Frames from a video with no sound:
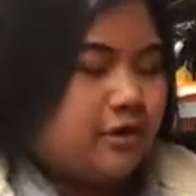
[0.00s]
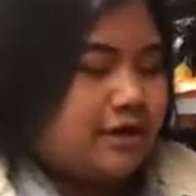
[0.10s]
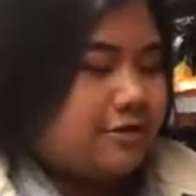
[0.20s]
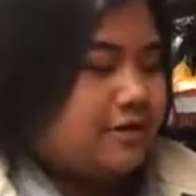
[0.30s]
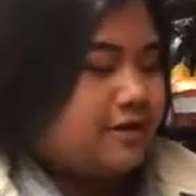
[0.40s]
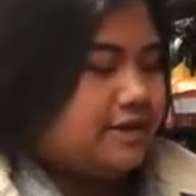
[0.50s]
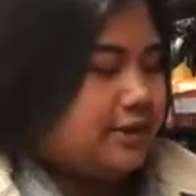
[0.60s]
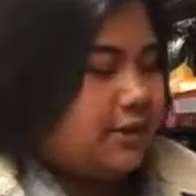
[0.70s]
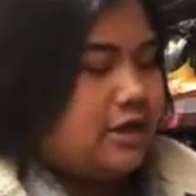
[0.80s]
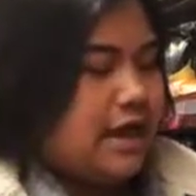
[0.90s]
As pointed out in the
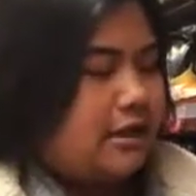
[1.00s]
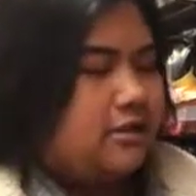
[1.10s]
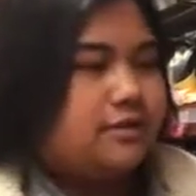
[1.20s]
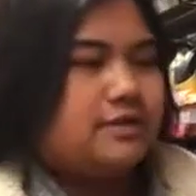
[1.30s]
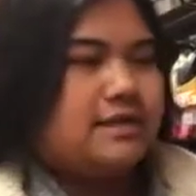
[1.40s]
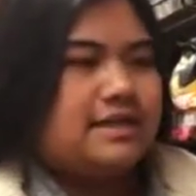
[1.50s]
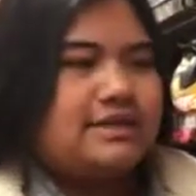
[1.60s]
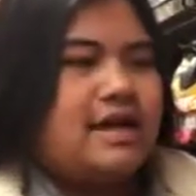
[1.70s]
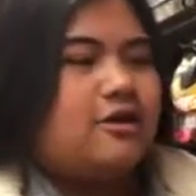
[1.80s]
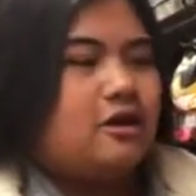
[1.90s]
cereal aisle,
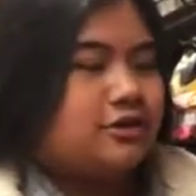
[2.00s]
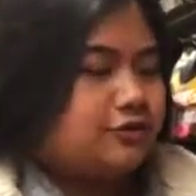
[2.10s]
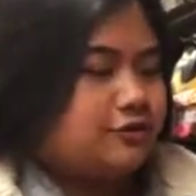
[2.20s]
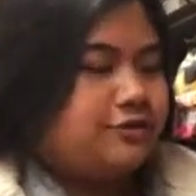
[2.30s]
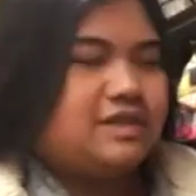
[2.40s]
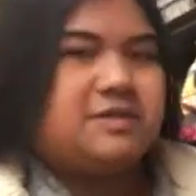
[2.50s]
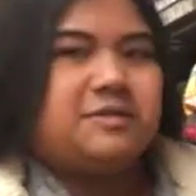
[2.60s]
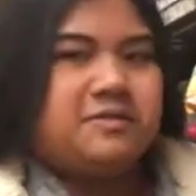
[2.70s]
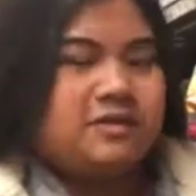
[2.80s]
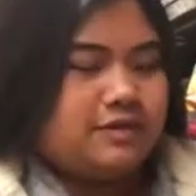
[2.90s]
this aisle also
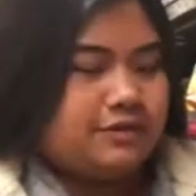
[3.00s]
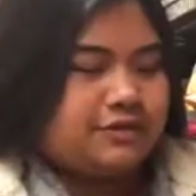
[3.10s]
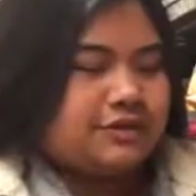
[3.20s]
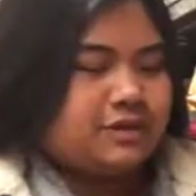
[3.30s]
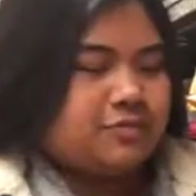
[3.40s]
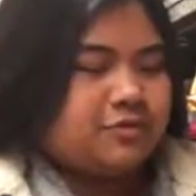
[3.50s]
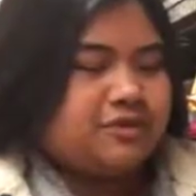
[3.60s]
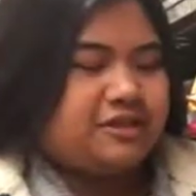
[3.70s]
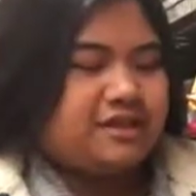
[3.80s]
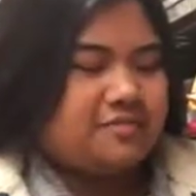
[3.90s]
uses the
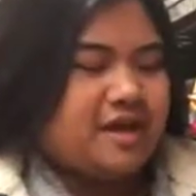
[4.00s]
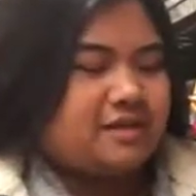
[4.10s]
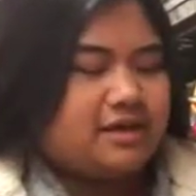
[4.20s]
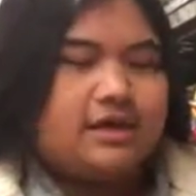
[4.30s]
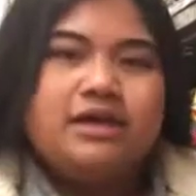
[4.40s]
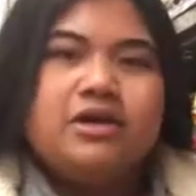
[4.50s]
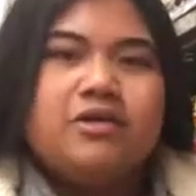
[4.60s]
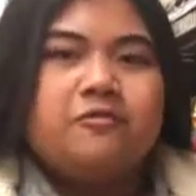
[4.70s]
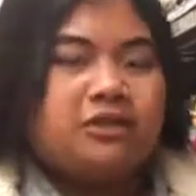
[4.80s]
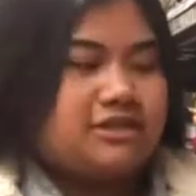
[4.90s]
boutiquing method,
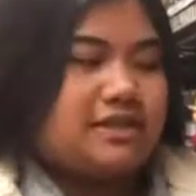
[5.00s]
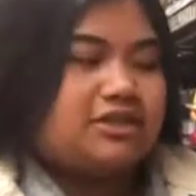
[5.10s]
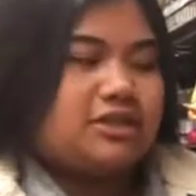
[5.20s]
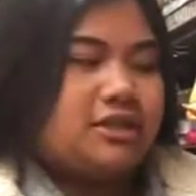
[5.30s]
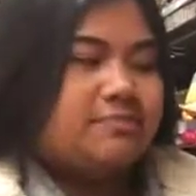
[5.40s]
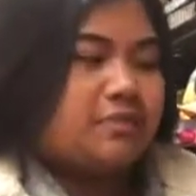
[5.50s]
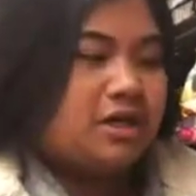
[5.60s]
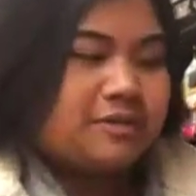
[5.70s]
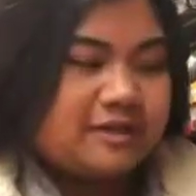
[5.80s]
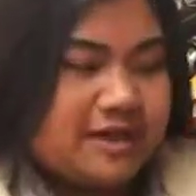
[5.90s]
which is essentially
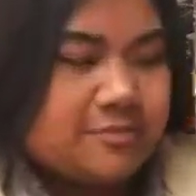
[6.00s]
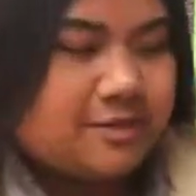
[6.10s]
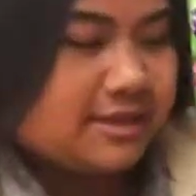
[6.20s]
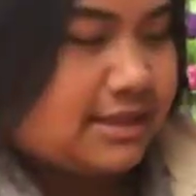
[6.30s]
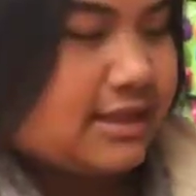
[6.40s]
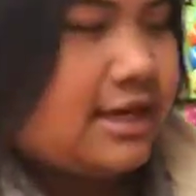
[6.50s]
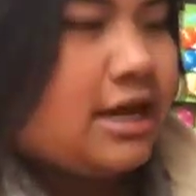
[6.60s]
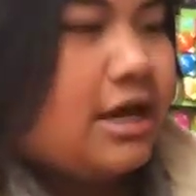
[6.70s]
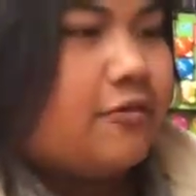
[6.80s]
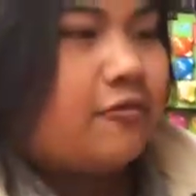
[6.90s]
putting dips
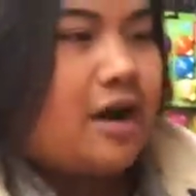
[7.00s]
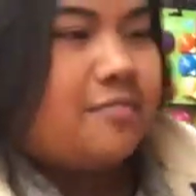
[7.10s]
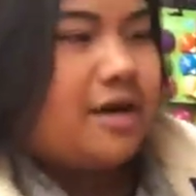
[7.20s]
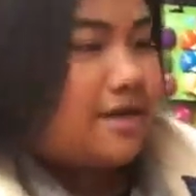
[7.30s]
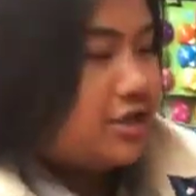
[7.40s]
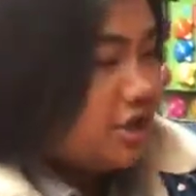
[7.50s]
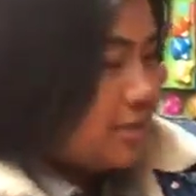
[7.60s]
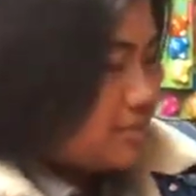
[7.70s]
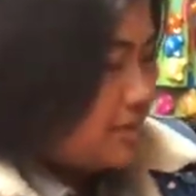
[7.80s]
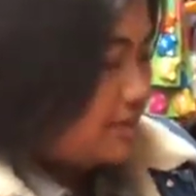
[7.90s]
right by the
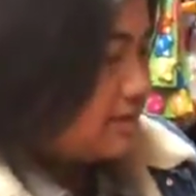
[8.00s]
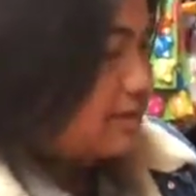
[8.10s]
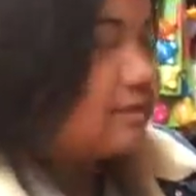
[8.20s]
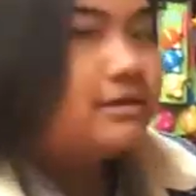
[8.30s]
chips.